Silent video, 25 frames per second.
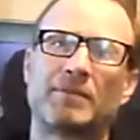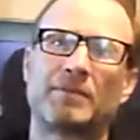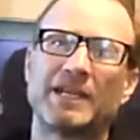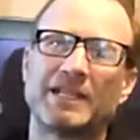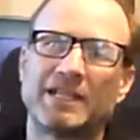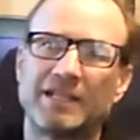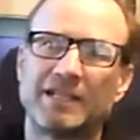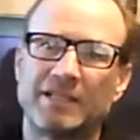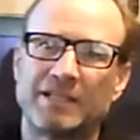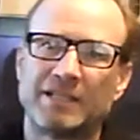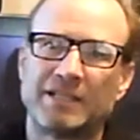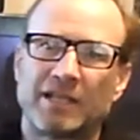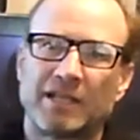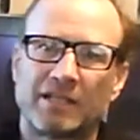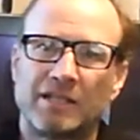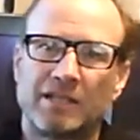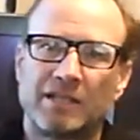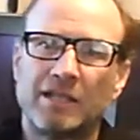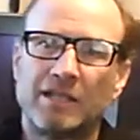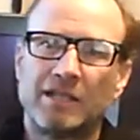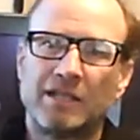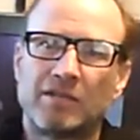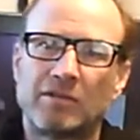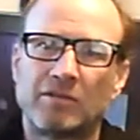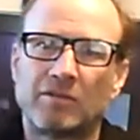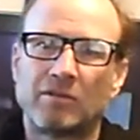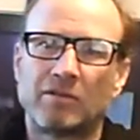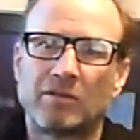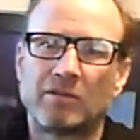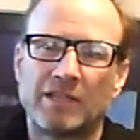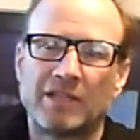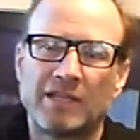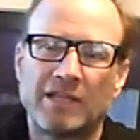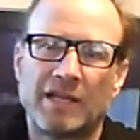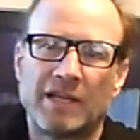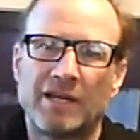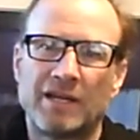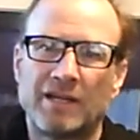biking technique, you're
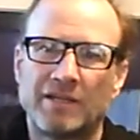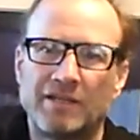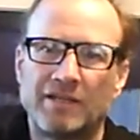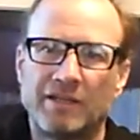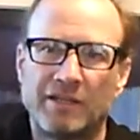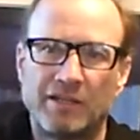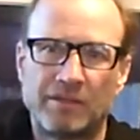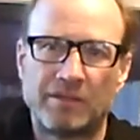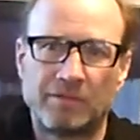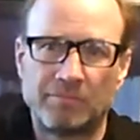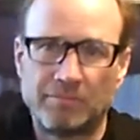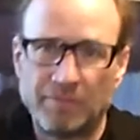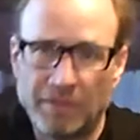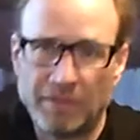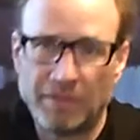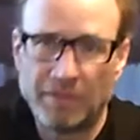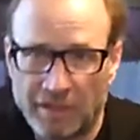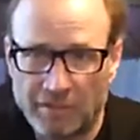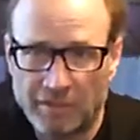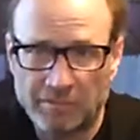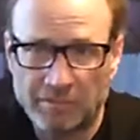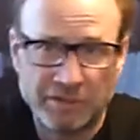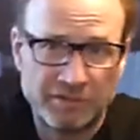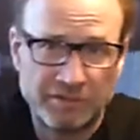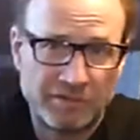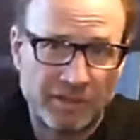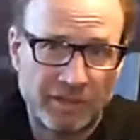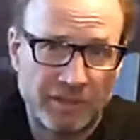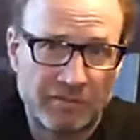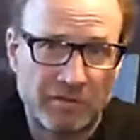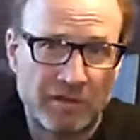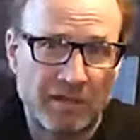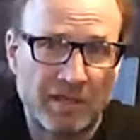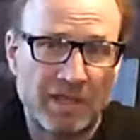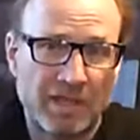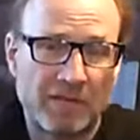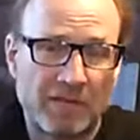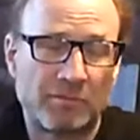looking at either being able to
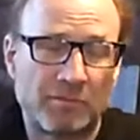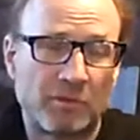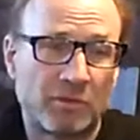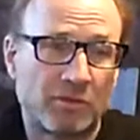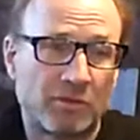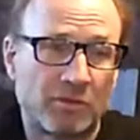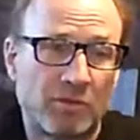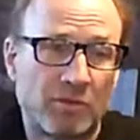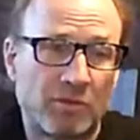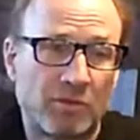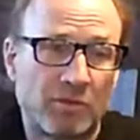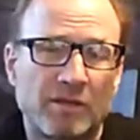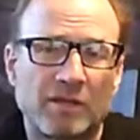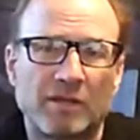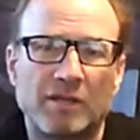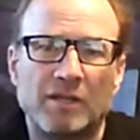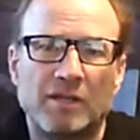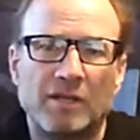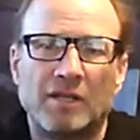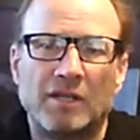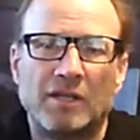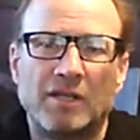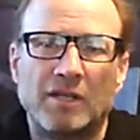generate a lot more torque,